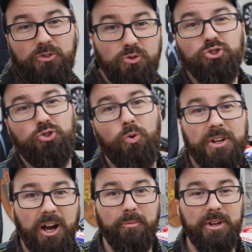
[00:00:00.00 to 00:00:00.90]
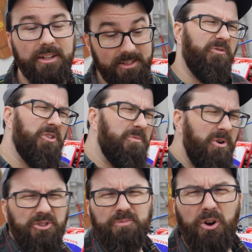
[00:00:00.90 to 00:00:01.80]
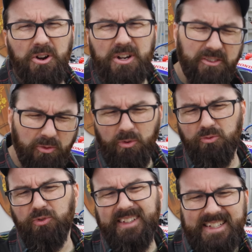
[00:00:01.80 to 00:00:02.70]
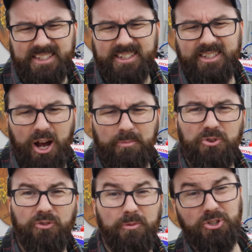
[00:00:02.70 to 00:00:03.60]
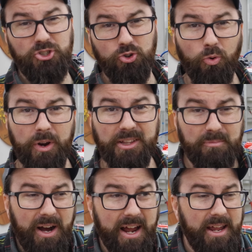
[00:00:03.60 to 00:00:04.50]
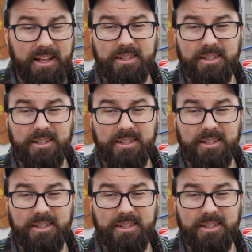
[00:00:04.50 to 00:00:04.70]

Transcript: a few shortcomings, but for the most part, none of them would really stop you from enjoying the bike.